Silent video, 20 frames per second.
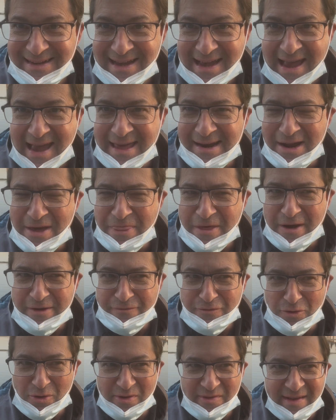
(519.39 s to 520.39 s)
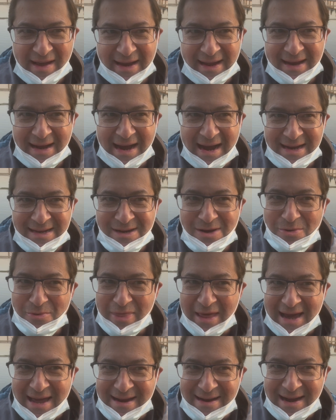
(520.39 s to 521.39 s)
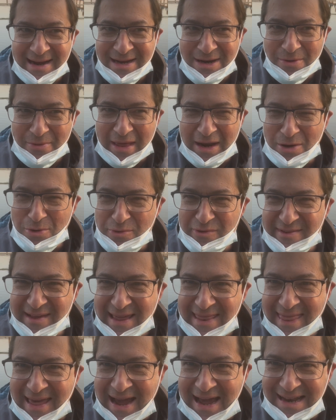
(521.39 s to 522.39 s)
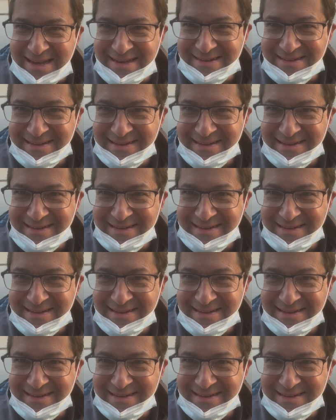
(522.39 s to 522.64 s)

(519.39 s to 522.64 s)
And I thought for a second, I know that. Who said that?